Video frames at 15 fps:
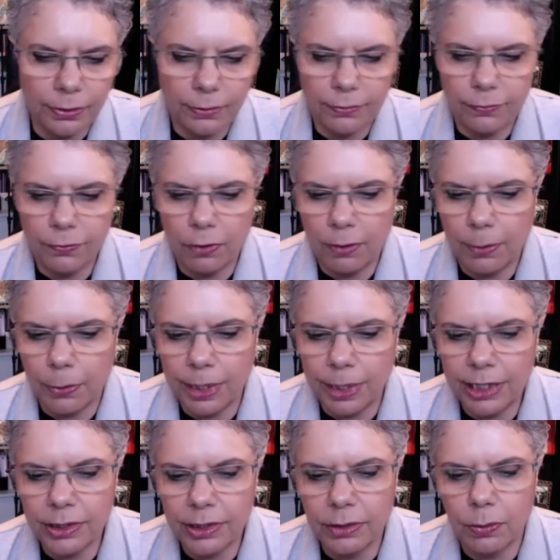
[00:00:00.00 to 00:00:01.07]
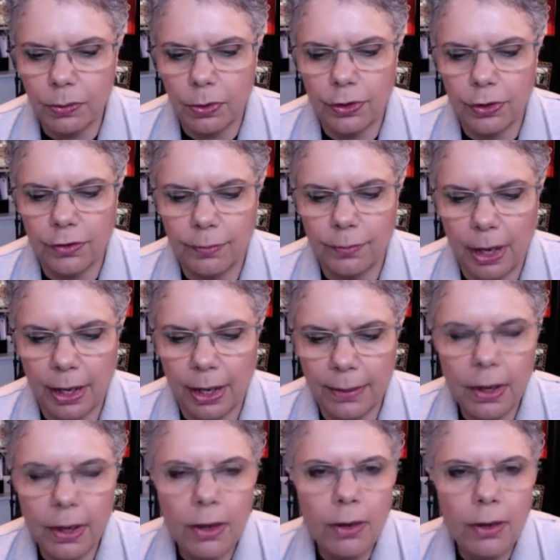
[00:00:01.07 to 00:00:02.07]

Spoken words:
from a recent work of mine.